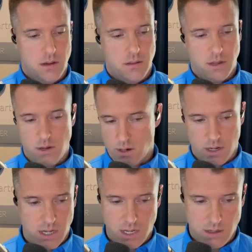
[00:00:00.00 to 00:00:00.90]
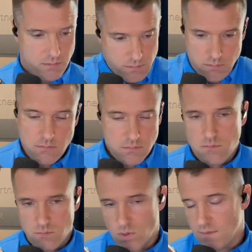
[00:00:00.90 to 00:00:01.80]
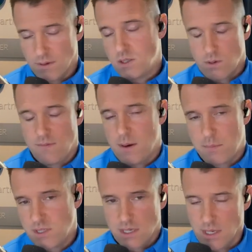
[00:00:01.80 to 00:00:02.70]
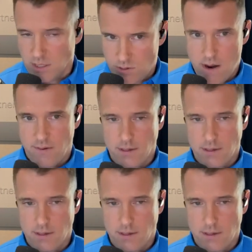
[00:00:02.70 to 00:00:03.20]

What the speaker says: then you're going to get roughly 25% less traffic.